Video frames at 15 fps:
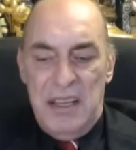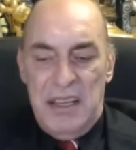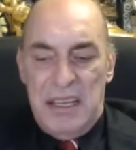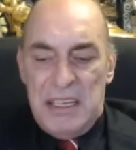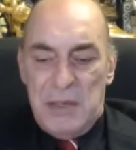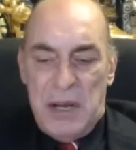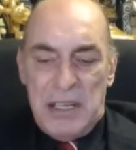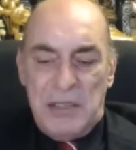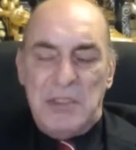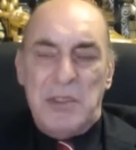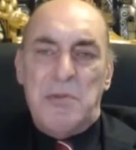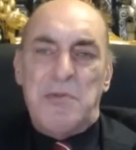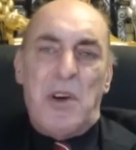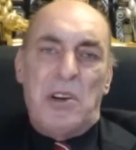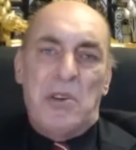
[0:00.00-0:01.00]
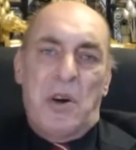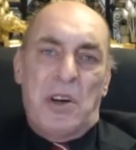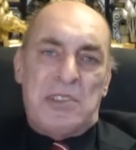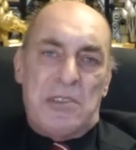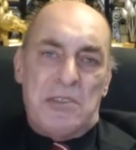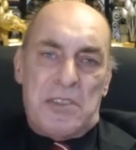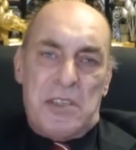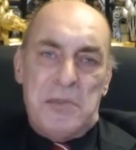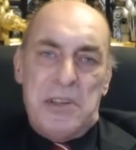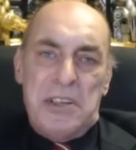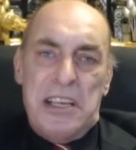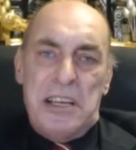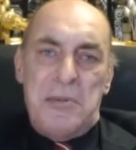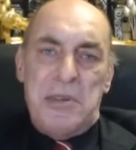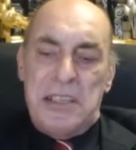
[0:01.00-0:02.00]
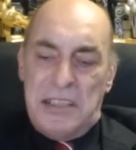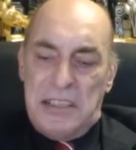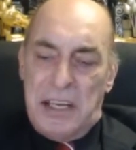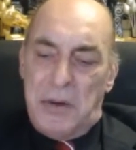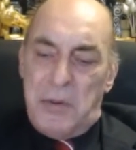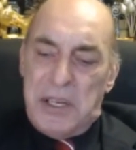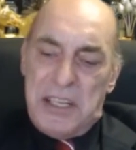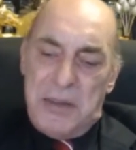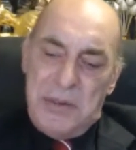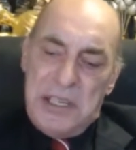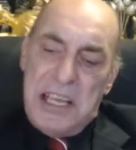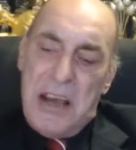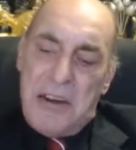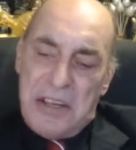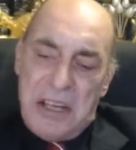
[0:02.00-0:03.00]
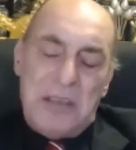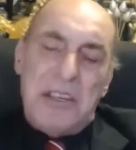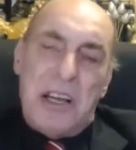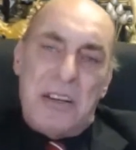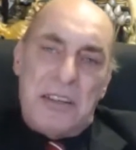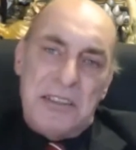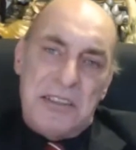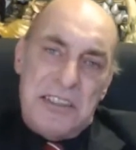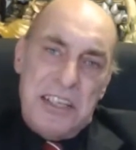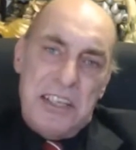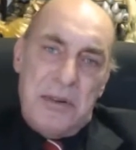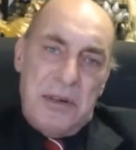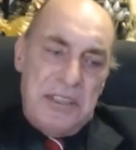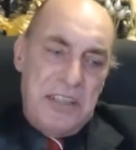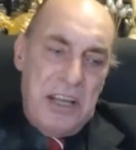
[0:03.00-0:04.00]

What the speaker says: Anyway, we've got a nice little community, and we're going to continue it,